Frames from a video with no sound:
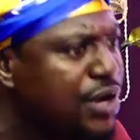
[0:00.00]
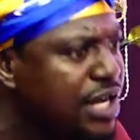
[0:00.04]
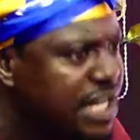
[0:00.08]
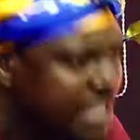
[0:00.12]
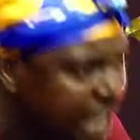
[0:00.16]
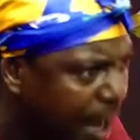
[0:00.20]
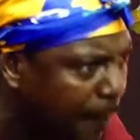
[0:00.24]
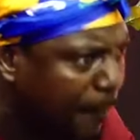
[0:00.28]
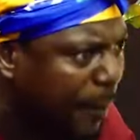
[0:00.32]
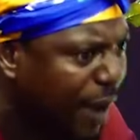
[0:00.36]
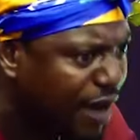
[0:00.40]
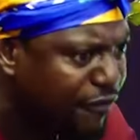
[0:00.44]

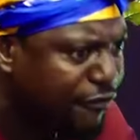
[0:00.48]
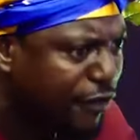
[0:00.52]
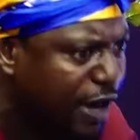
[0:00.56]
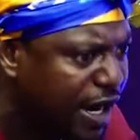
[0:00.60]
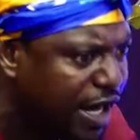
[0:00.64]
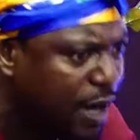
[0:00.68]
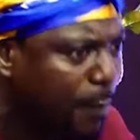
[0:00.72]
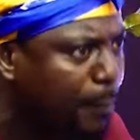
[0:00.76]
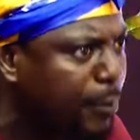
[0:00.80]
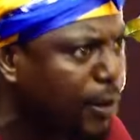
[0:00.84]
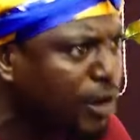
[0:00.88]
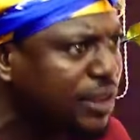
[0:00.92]
here pa very
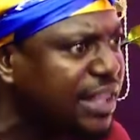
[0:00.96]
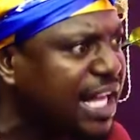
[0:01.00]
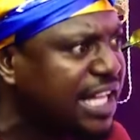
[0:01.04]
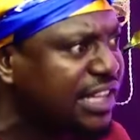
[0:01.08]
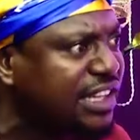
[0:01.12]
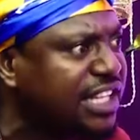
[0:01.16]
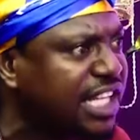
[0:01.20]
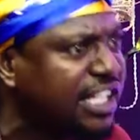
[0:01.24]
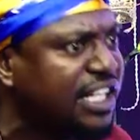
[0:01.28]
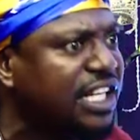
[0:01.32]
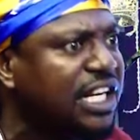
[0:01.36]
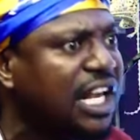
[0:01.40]
important
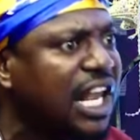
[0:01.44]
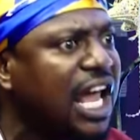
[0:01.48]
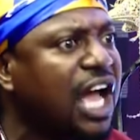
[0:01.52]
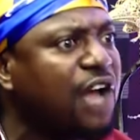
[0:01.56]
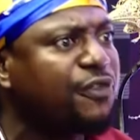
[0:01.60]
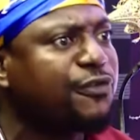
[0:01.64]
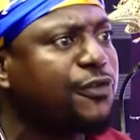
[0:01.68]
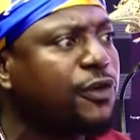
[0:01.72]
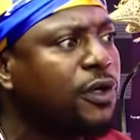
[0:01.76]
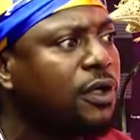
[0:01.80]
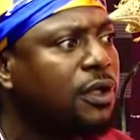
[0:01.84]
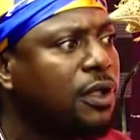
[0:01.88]
thing in
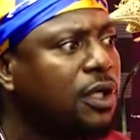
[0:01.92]
life